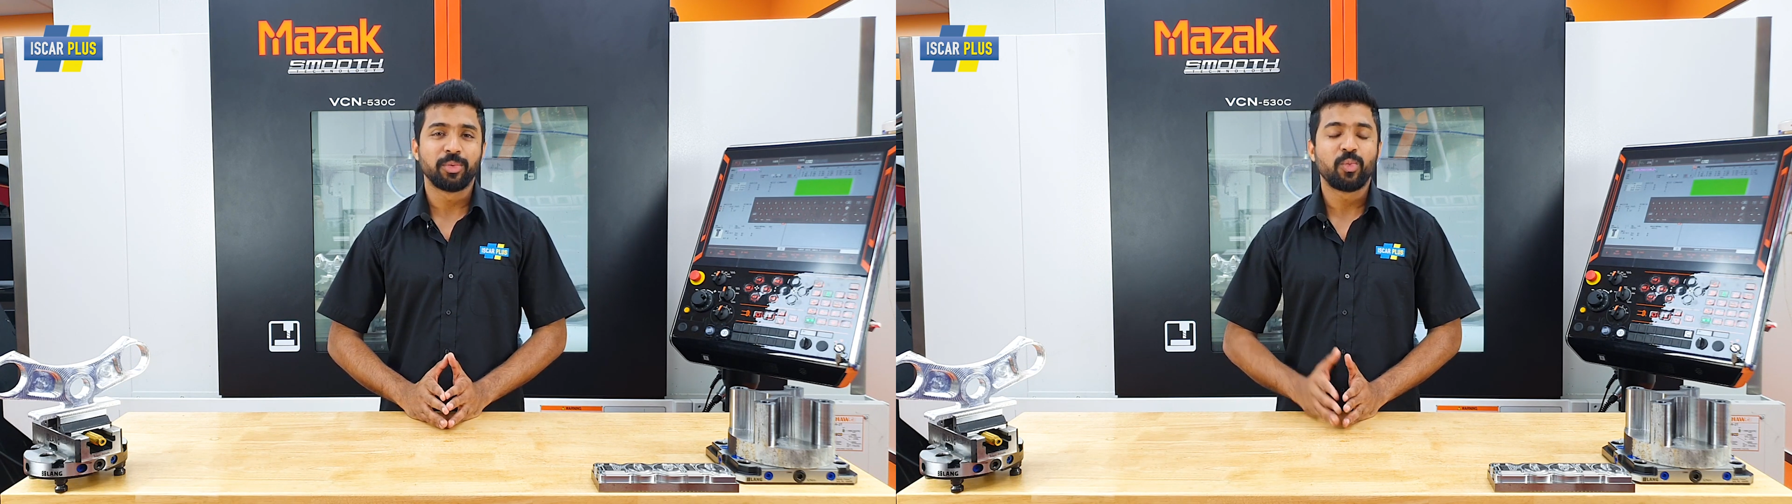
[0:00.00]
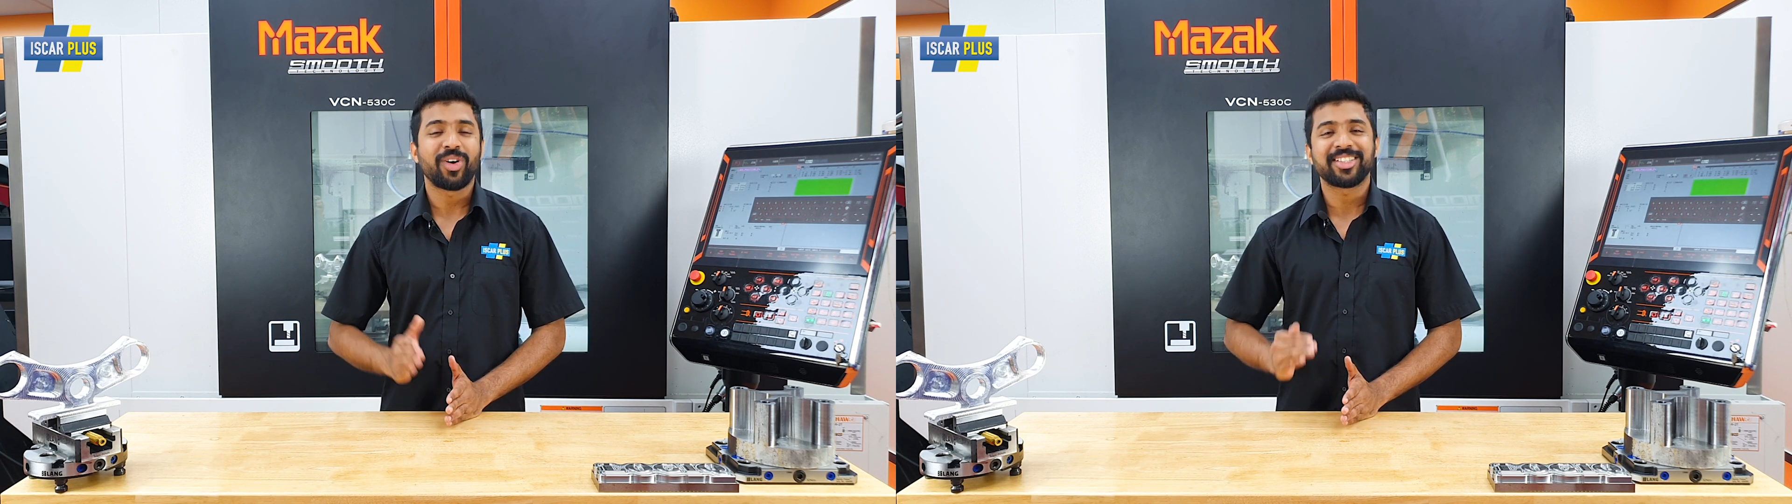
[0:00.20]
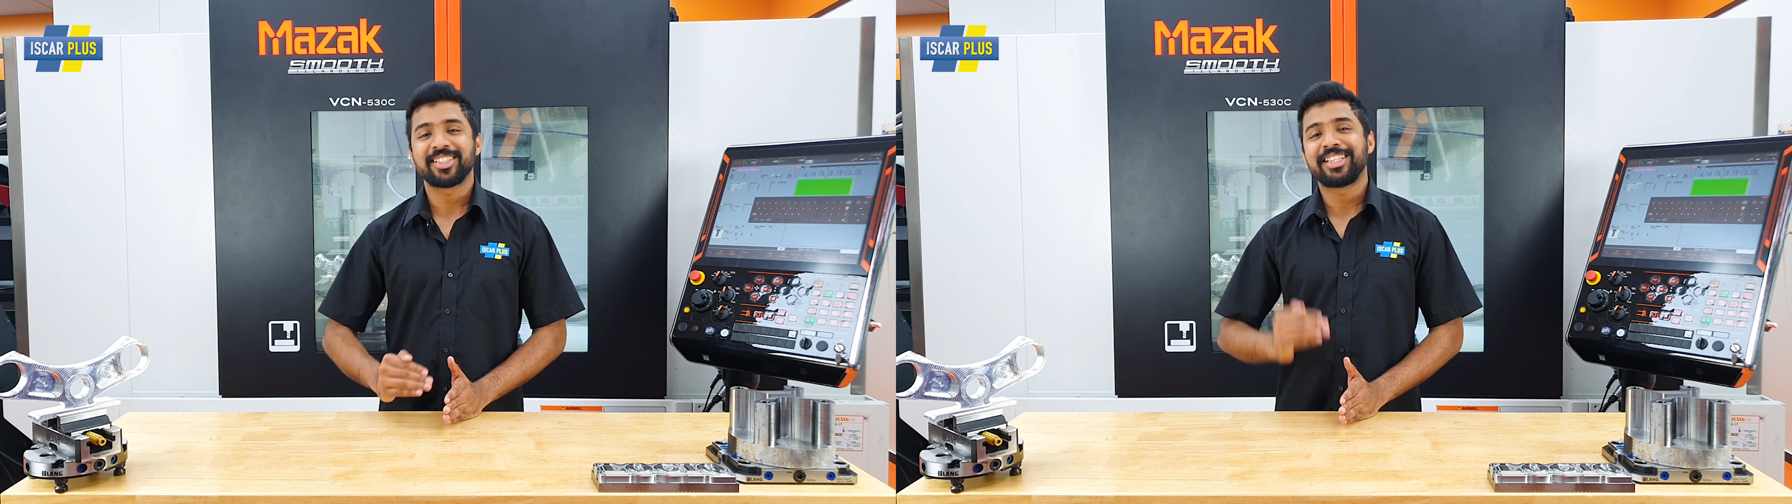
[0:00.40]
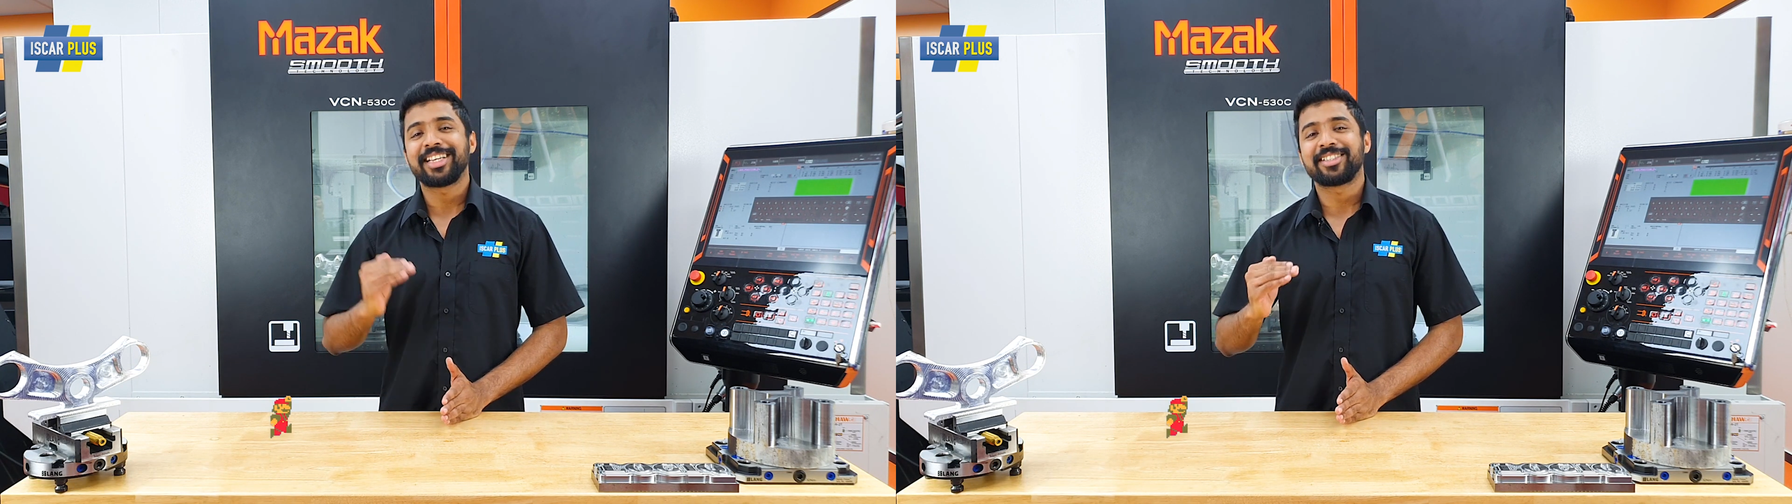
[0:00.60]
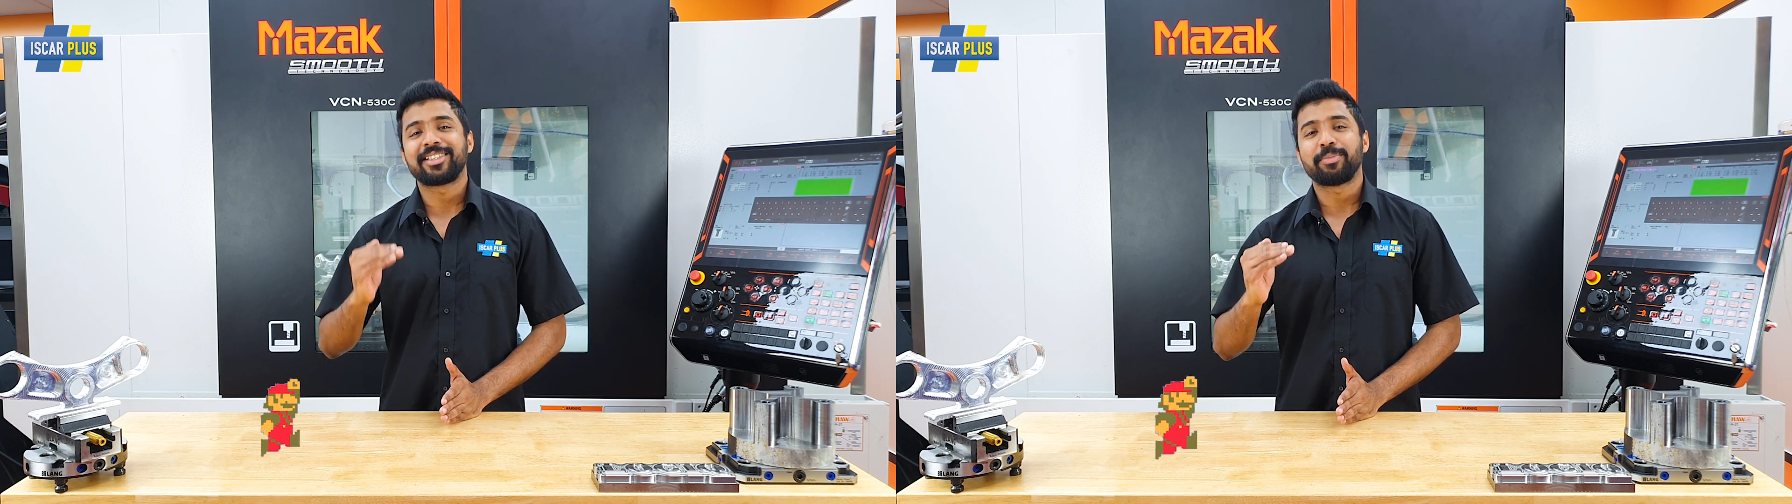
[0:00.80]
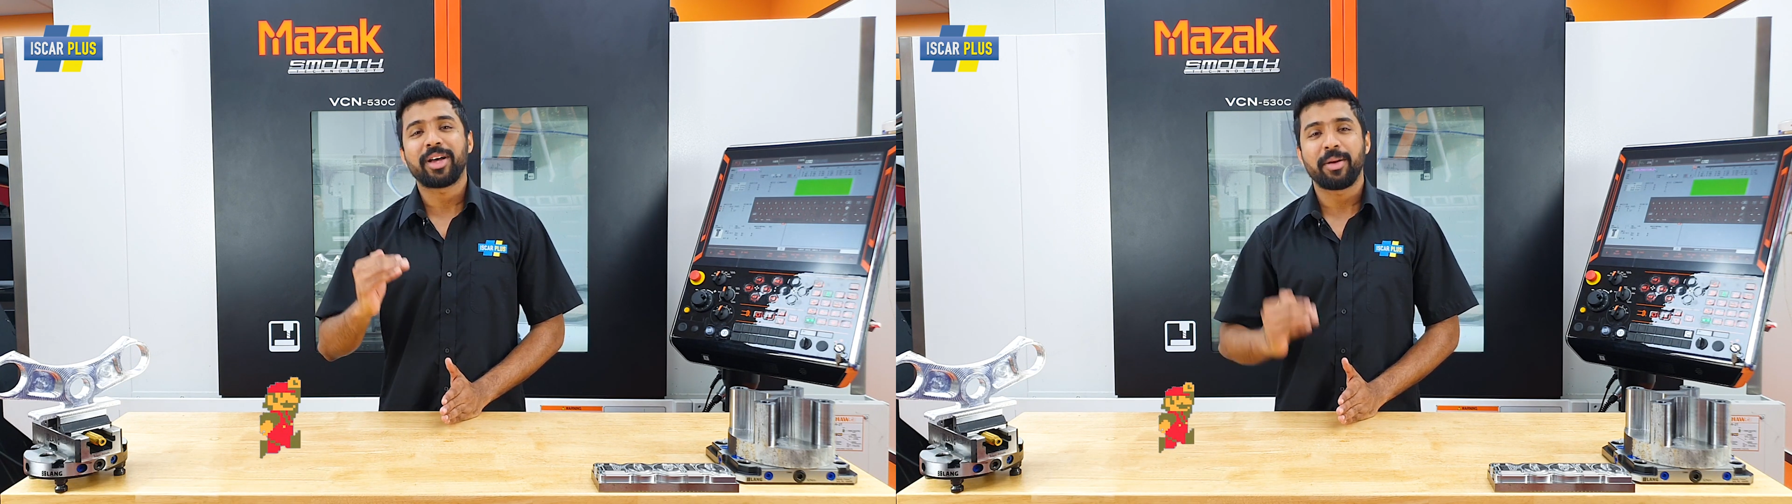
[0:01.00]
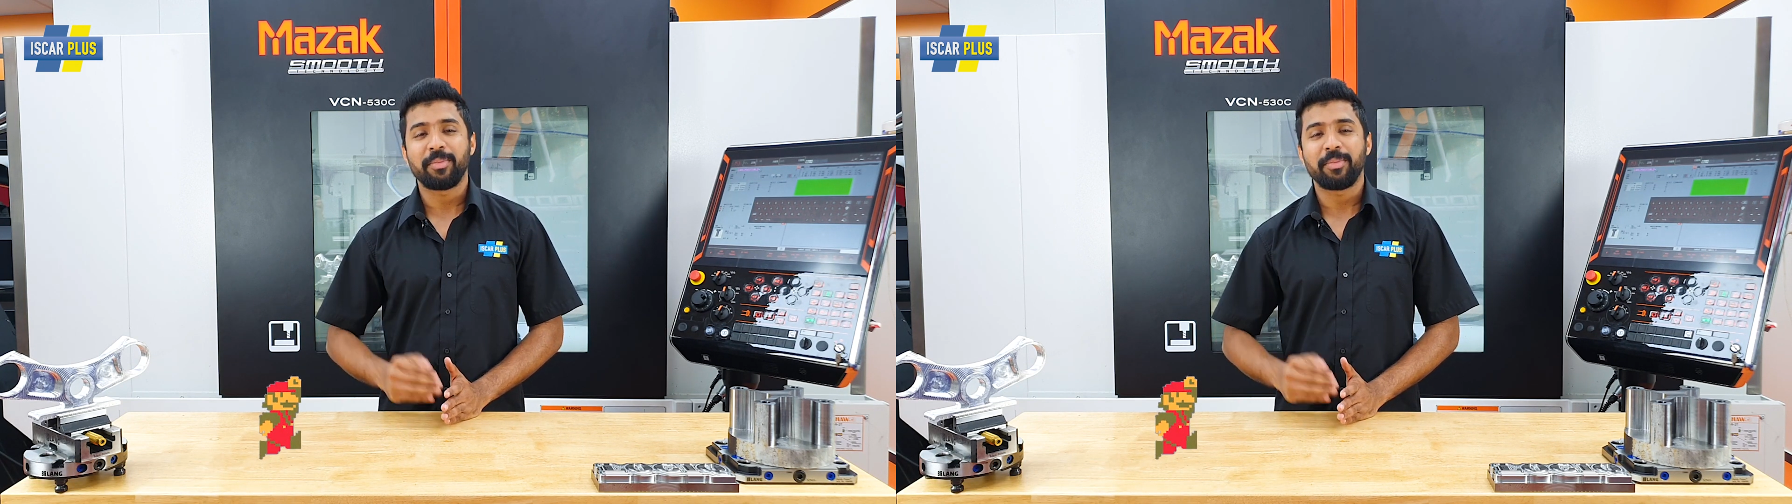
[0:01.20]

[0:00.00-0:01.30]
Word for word: What is the next step up